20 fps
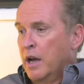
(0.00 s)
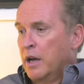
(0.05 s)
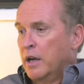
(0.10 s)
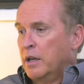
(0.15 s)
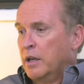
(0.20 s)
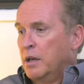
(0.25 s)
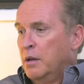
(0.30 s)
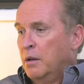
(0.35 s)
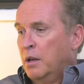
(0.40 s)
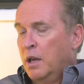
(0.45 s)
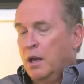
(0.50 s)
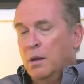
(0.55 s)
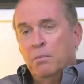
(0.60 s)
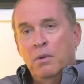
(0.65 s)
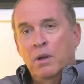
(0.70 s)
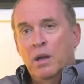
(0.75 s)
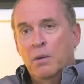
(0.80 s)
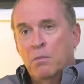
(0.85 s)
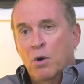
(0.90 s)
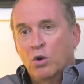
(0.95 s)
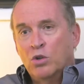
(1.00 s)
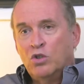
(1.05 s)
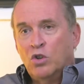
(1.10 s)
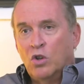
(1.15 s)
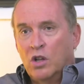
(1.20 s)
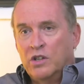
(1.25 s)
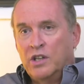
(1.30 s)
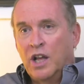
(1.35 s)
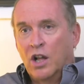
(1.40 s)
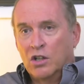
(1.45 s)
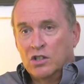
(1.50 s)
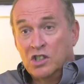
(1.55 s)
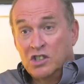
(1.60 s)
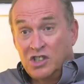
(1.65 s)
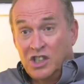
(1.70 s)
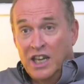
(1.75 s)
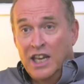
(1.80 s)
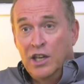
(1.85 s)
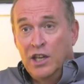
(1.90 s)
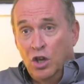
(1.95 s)
in emotional intelligence,
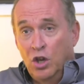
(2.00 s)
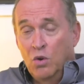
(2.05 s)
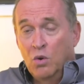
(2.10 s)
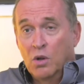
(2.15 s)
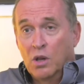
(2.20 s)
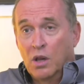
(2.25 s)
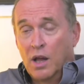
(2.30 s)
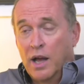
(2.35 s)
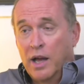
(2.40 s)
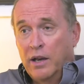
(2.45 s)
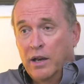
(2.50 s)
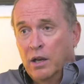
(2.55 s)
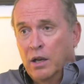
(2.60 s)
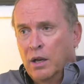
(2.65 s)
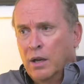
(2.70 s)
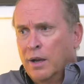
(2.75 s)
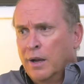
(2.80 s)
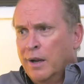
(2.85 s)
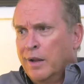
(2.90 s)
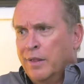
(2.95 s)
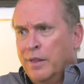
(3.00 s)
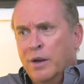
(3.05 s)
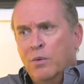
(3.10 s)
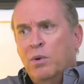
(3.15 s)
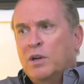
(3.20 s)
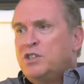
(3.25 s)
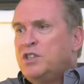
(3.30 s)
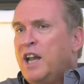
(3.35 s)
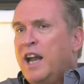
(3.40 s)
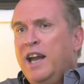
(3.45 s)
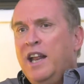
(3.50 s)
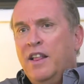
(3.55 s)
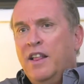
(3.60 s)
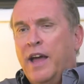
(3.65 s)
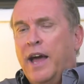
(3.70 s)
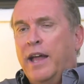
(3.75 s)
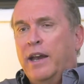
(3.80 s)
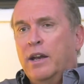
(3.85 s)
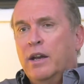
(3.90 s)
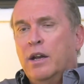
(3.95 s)
EQ, a lot. There wasn't any of
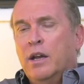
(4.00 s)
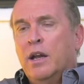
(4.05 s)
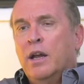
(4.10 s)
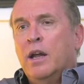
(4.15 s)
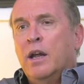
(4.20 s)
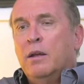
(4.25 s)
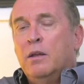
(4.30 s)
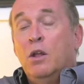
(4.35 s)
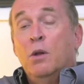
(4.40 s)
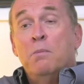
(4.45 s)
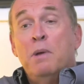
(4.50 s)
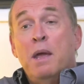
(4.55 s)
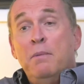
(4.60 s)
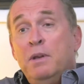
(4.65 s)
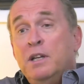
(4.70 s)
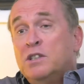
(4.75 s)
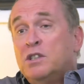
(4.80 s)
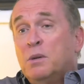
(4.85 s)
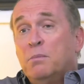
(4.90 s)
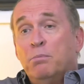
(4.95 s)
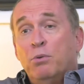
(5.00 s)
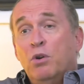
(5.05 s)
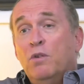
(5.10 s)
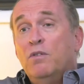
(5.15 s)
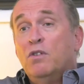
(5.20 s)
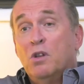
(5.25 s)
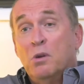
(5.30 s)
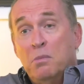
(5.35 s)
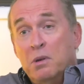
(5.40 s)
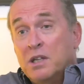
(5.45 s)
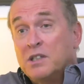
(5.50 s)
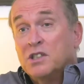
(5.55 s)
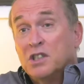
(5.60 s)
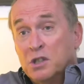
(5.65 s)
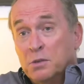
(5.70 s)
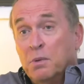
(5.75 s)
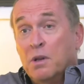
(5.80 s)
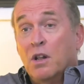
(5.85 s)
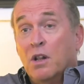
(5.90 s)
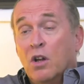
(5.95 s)
that. Maybe it's improved a little bit because it's
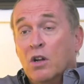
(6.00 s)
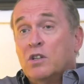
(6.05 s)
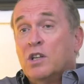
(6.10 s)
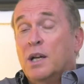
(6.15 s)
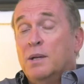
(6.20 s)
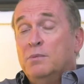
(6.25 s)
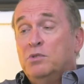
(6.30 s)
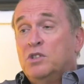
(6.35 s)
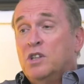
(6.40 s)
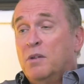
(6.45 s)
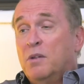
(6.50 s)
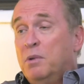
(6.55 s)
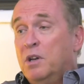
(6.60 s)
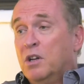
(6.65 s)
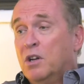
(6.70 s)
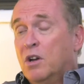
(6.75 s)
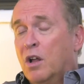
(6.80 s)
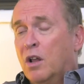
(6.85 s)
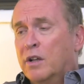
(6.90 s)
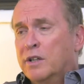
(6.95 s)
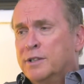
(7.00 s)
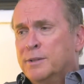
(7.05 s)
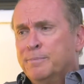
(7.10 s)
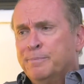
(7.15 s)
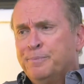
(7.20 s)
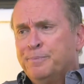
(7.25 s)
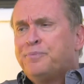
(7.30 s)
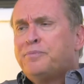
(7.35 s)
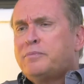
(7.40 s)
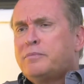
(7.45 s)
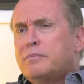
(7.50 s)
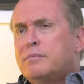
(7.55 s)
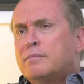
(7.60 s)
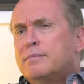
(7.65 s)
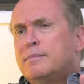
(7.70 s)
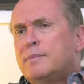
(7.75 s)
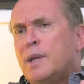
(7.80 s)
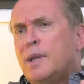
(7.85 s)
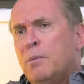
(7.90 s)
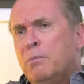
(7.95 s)
been a long time since I've been to college.
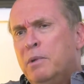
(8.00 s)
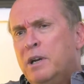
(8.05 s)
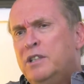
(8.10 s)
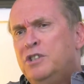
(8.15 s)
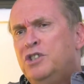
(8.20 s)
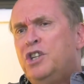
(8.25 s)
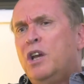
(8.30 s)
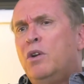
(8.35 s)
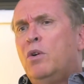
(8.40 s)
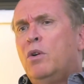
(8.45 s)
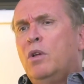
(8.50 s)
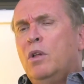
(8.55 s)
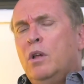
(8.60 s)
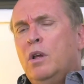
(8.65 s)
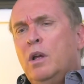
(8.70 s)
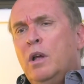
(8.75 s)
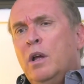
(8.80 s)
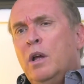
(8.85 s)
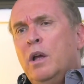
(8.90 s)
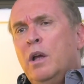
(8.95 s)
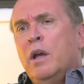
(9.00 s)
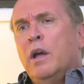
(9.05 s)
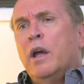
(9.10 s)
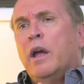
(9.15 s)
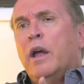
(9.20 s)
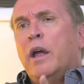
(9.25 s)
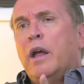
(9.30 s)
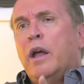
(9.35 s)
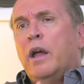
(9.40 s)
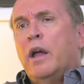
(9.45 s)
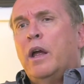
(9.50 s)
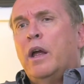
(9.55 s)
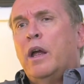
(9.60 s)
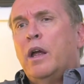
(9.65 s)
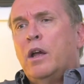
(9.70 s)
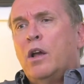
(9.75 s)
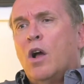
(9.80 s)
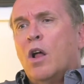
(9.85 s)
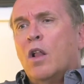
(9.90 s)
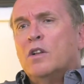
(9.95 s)
But in general,
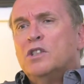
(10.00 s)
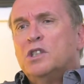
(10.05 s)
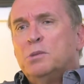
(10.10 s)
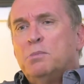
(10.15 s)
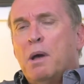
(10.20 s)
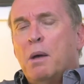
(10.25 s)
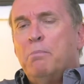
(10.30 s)
college is about